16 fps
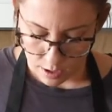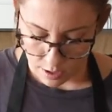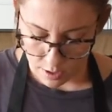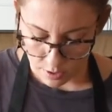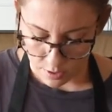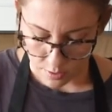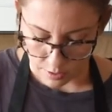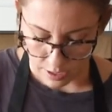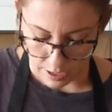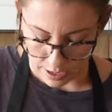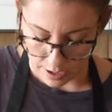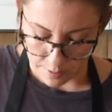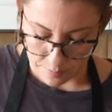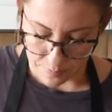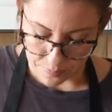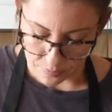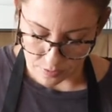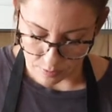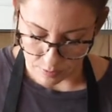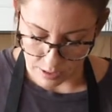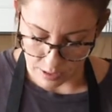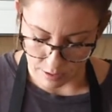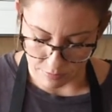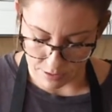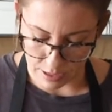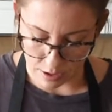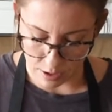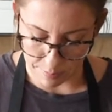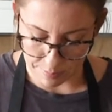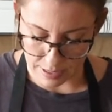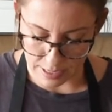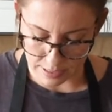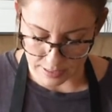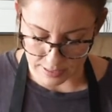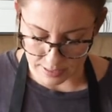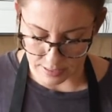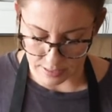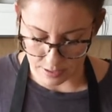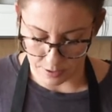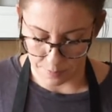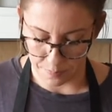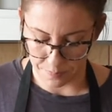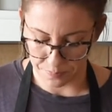Okay, we have that all mixed.